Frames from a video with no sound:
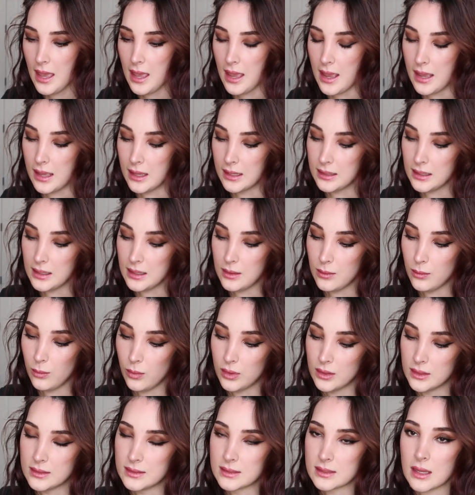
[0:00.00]
And it
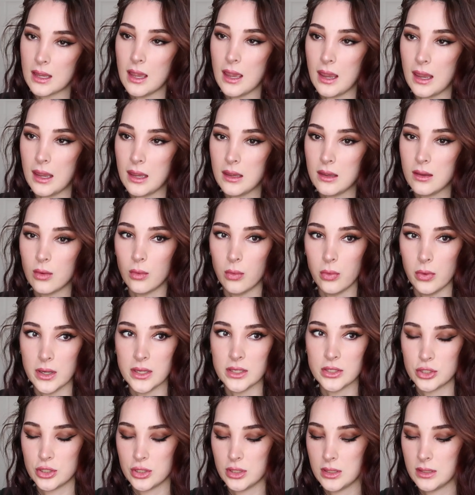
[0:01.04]
was 8
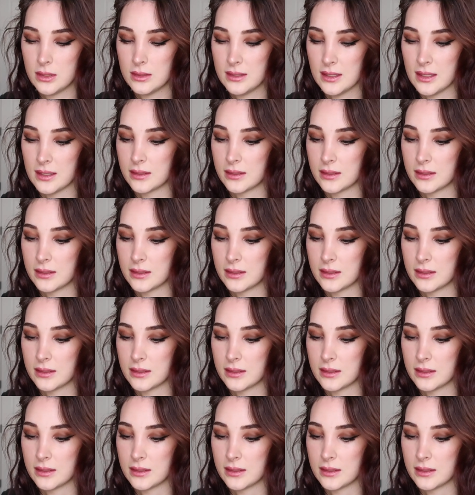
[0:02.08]
questions,